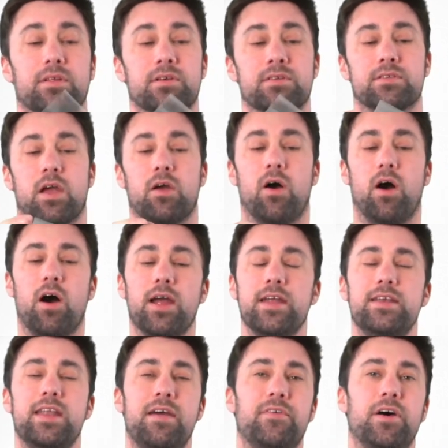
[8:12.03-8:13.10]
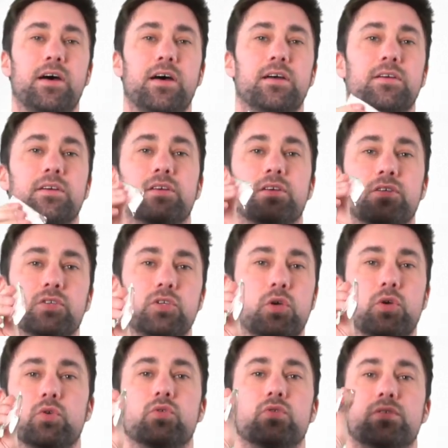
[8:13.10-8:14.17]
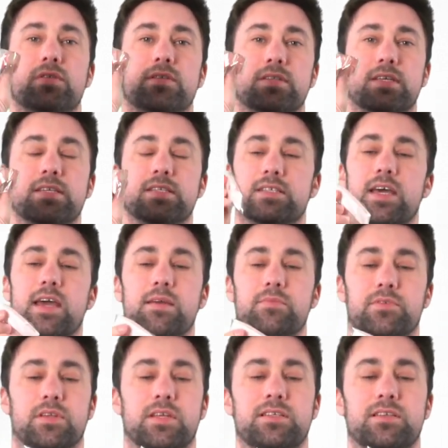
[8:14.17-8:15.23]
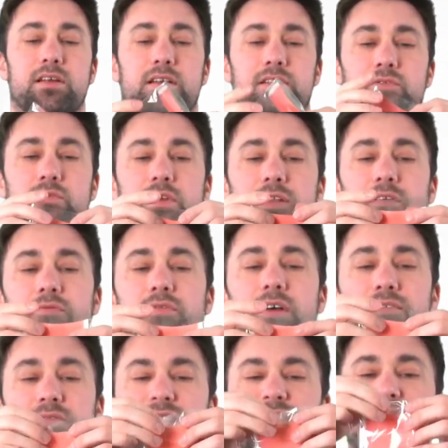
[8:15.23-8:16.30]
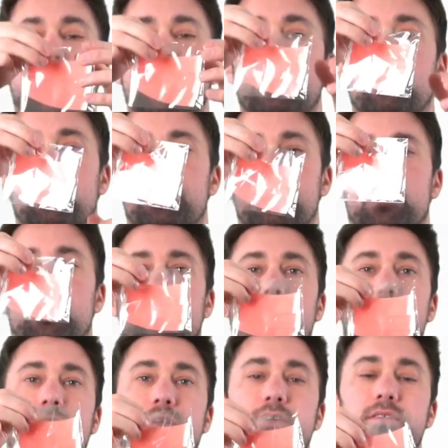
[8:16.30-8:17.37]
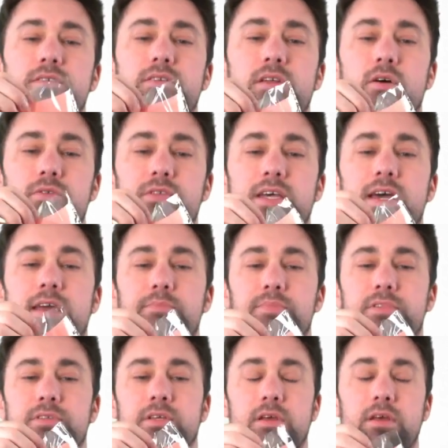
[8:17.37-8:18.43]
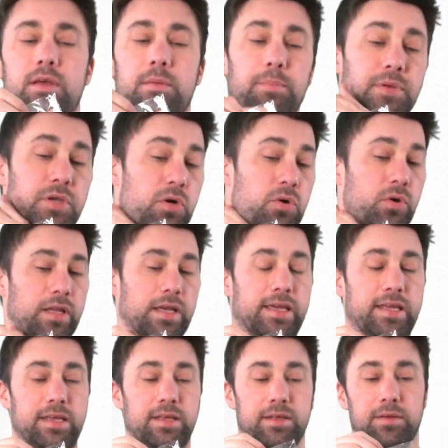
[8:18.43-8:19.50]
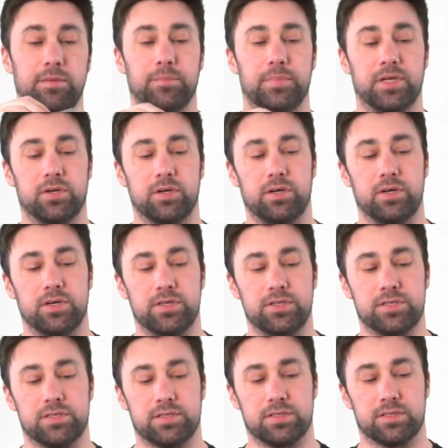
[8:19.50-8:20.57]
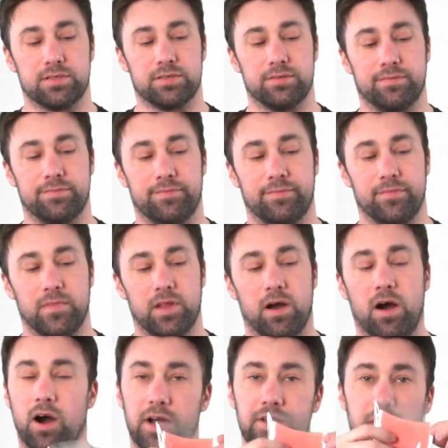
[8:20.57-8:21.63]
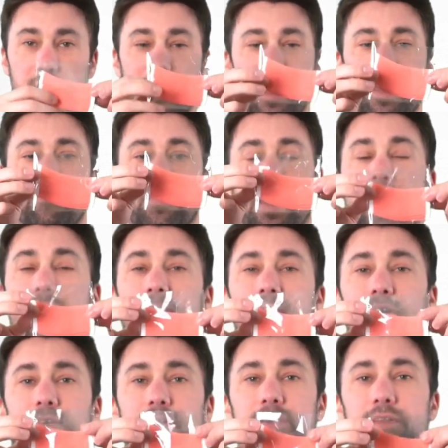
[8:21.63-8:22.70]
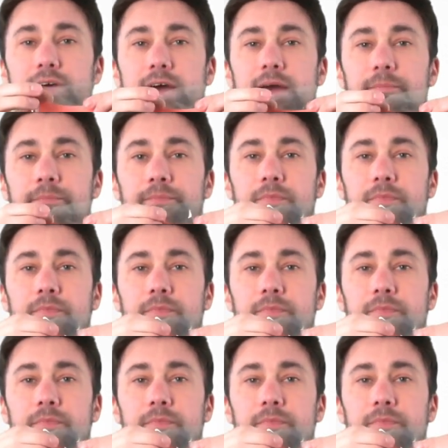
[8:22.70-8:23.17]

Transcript: So I never use these tapes. So these are like sort of like the front C contour style tapes, purely because I don't have my hairline like that.